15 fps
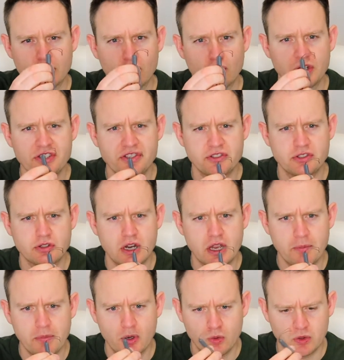a wrist
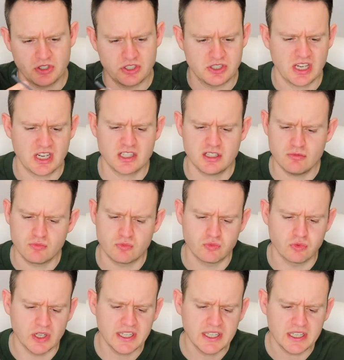strap, which is actually
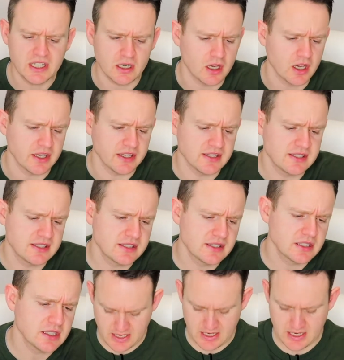really nice.
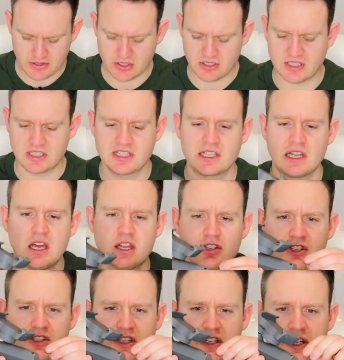And there's a slot
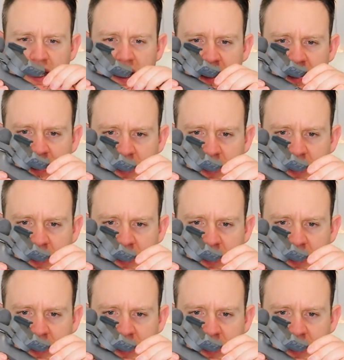just on the end